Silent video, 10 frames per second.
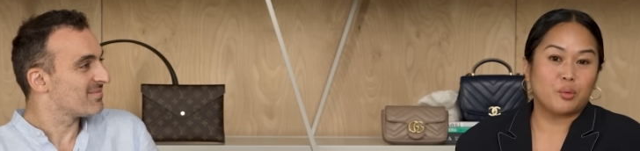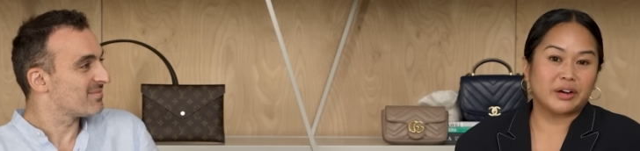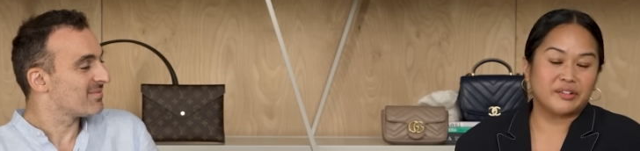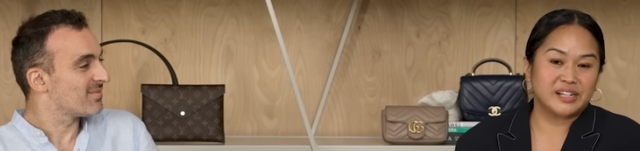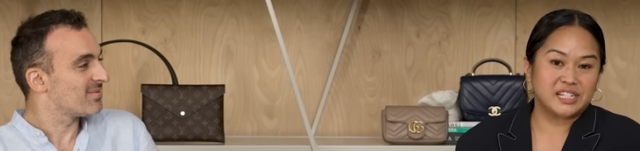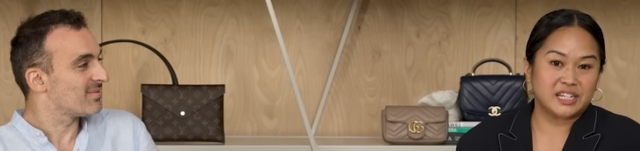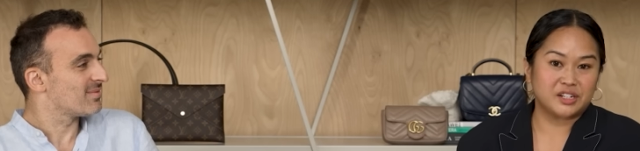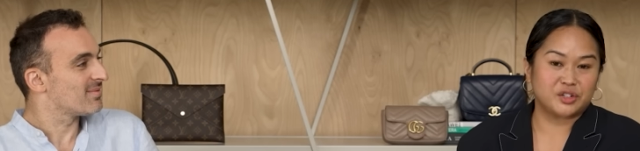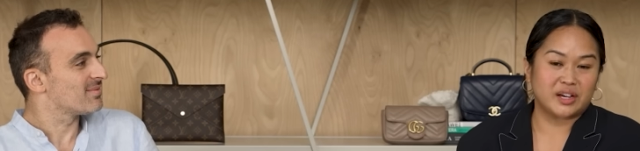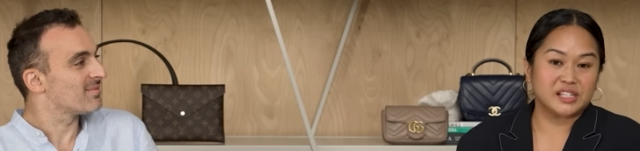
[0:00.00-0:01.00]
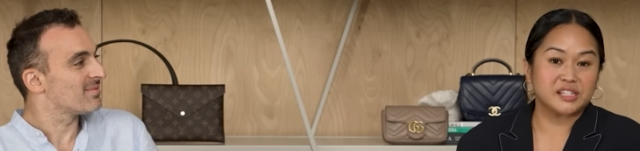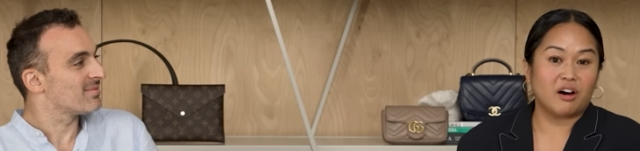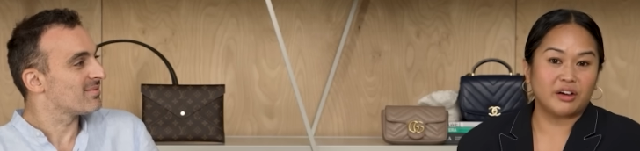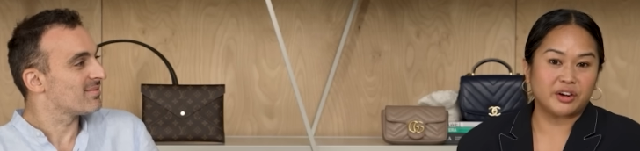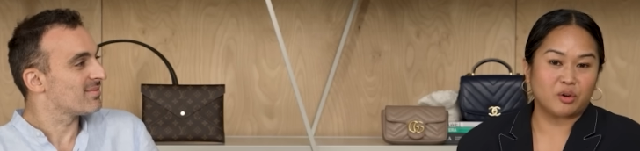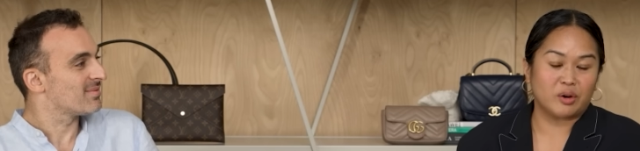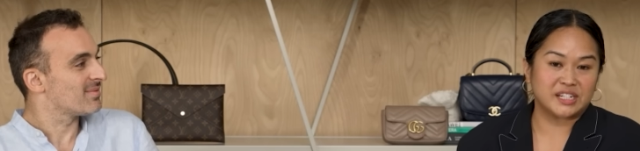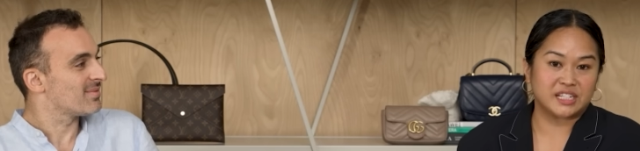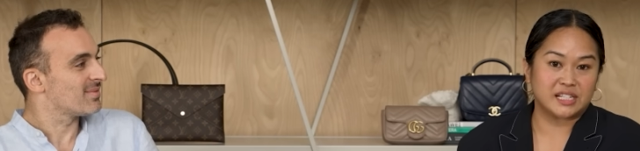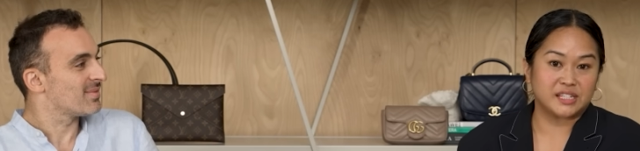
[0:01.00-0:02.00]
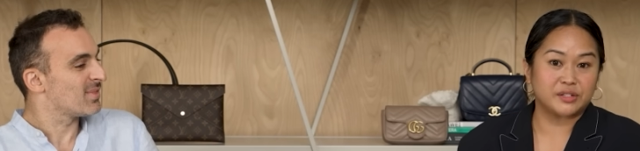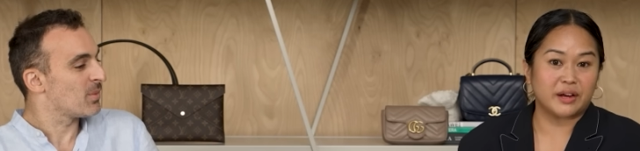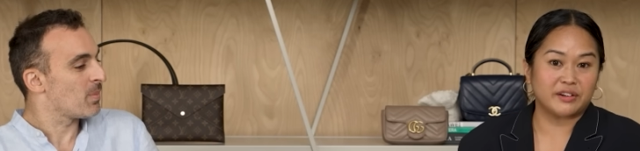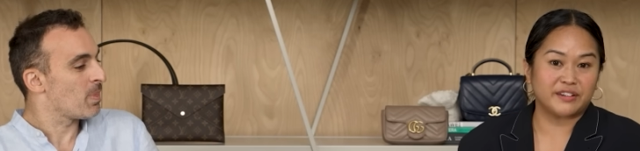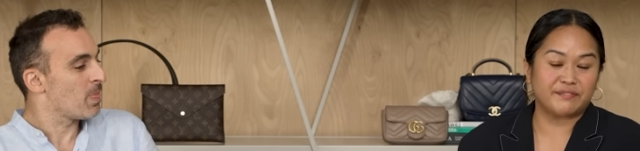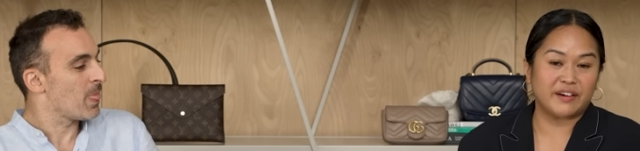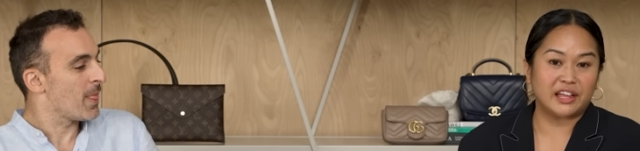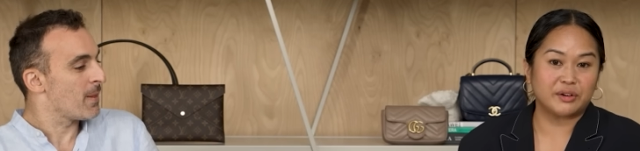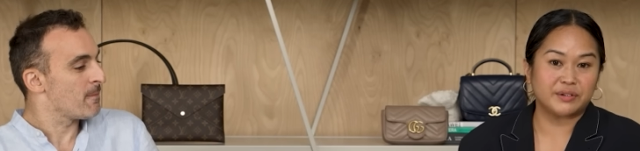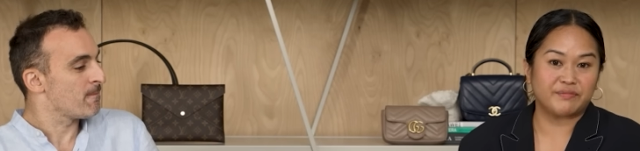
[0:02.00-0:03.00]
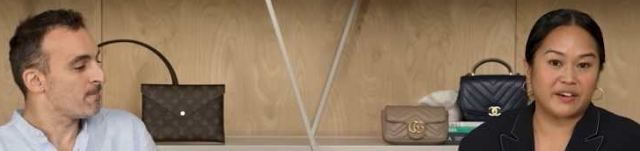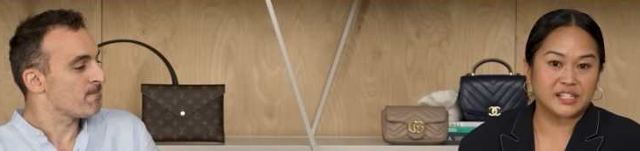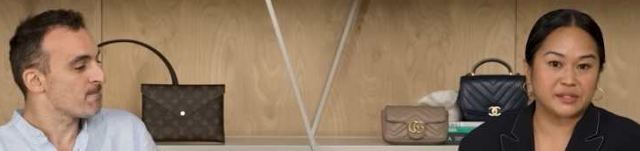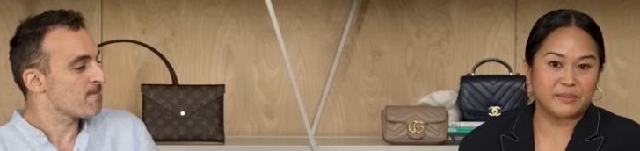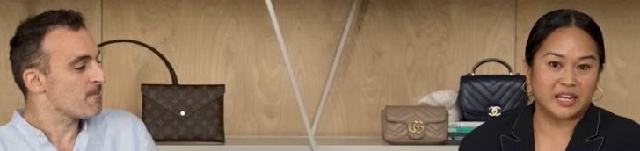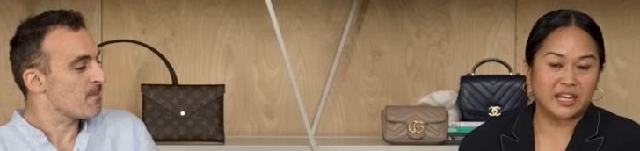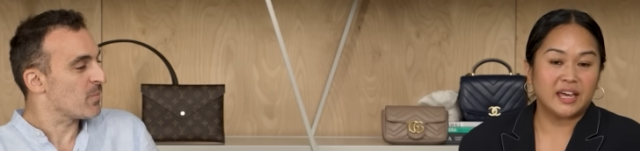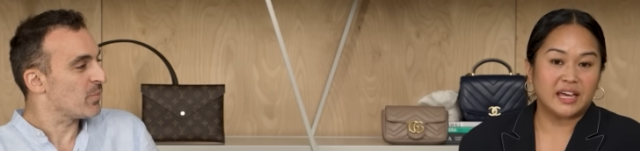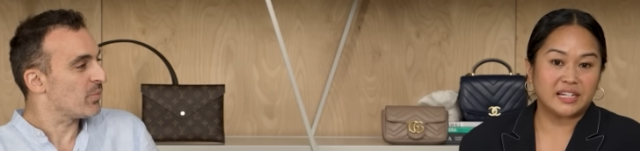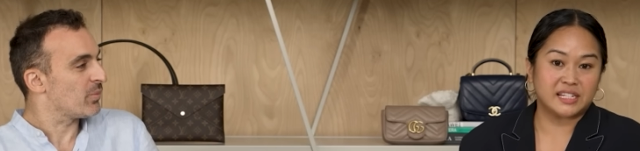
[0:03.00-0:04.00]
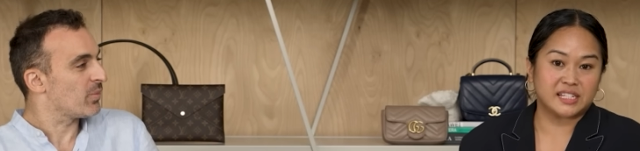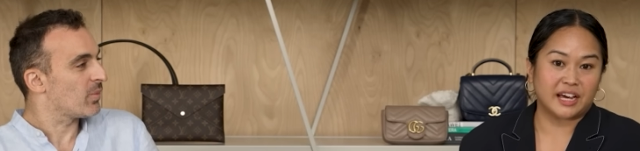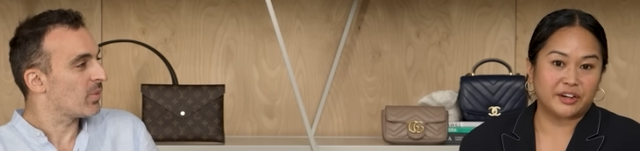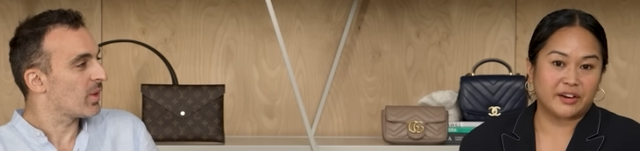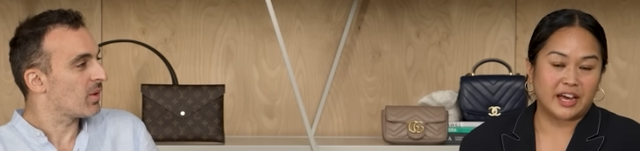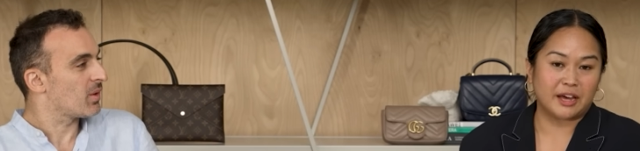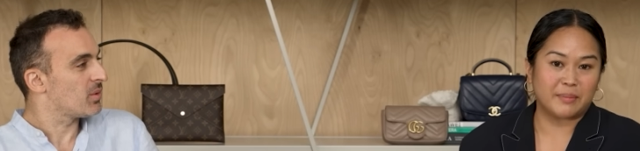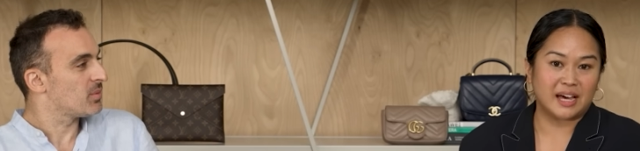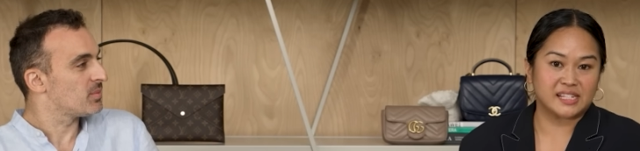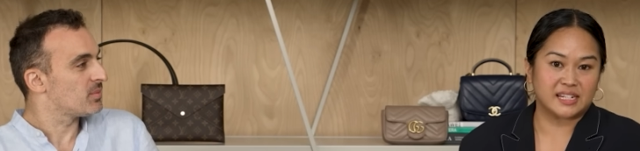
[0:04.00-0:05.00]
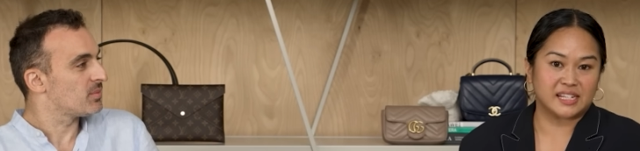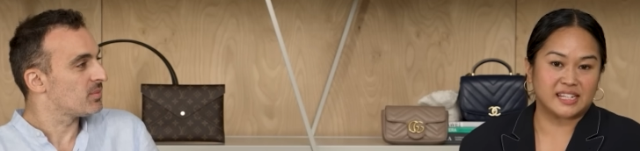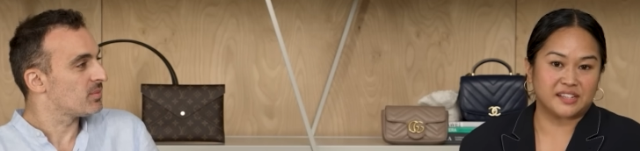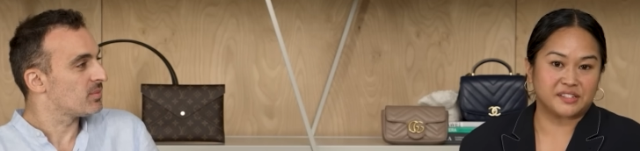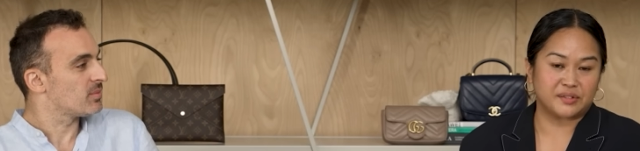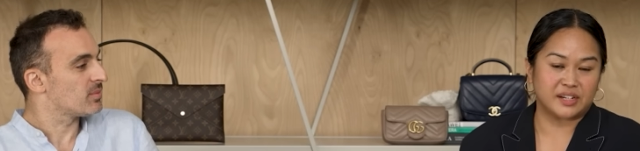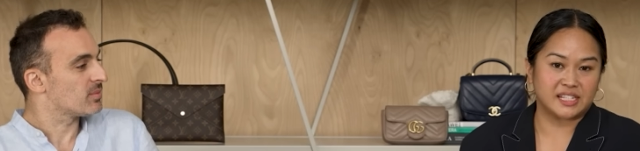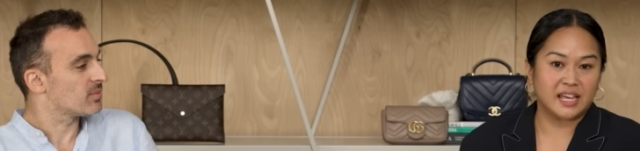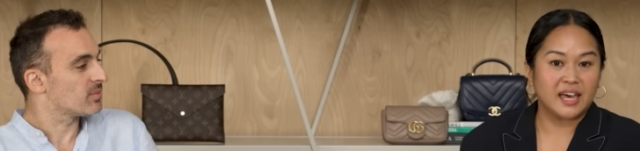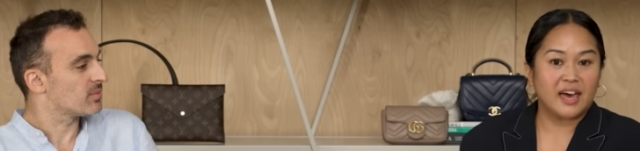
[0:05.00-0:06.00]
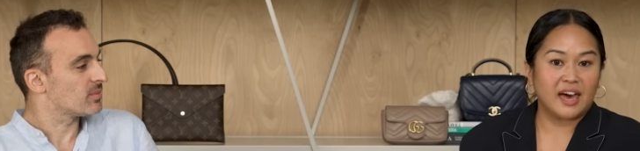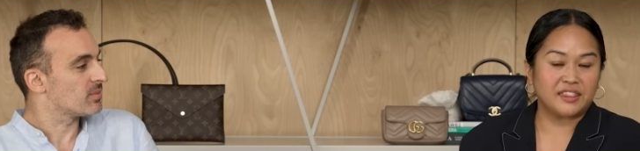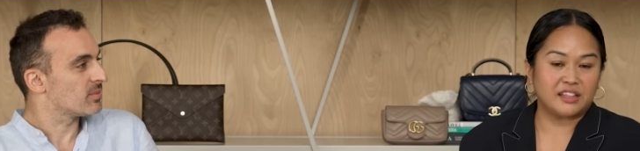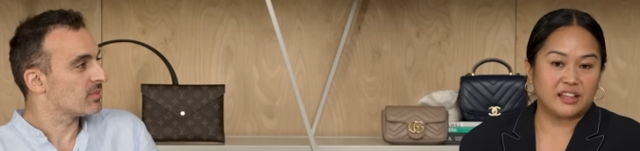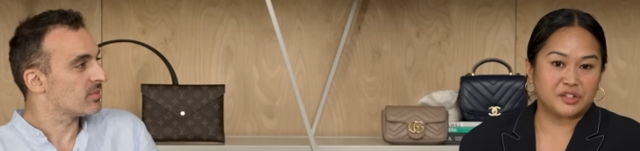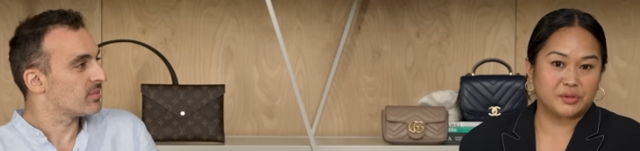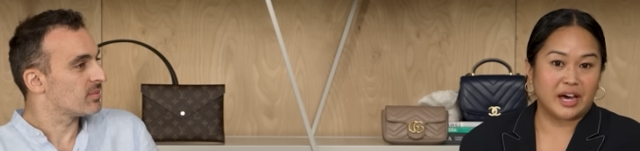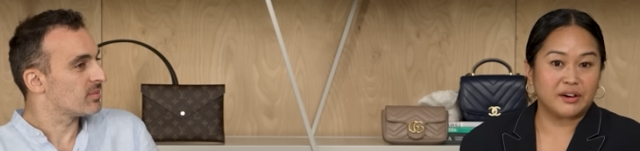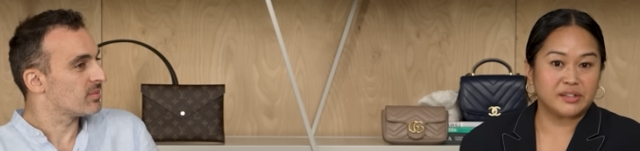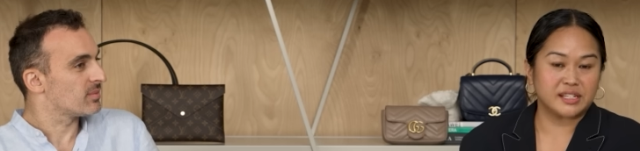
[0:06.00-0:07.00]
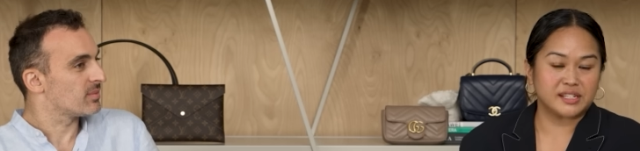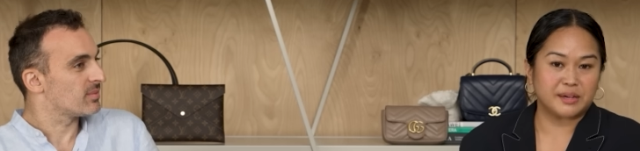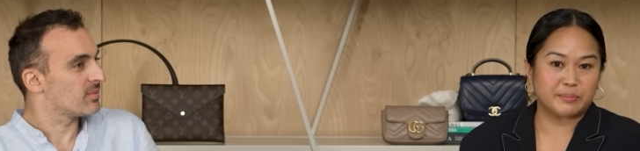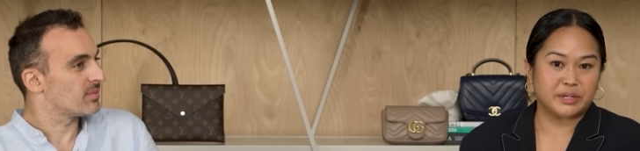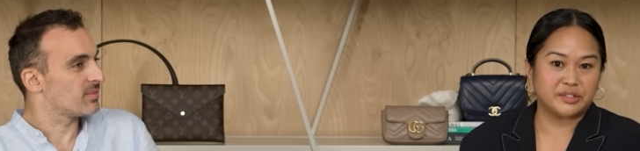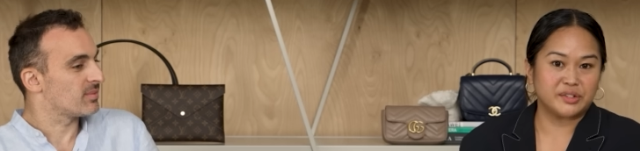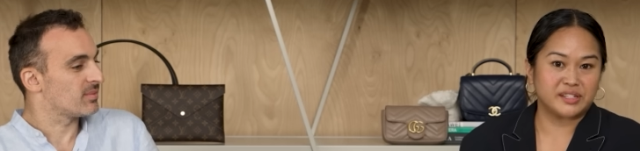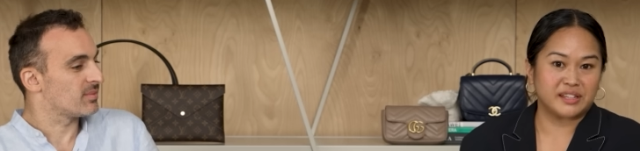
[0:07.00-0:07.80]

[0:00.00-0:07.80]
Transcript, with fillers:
Speaker 1: We're going to address all your questions surrounding value and investment in designer handbags and accessories and the luxury houses that produce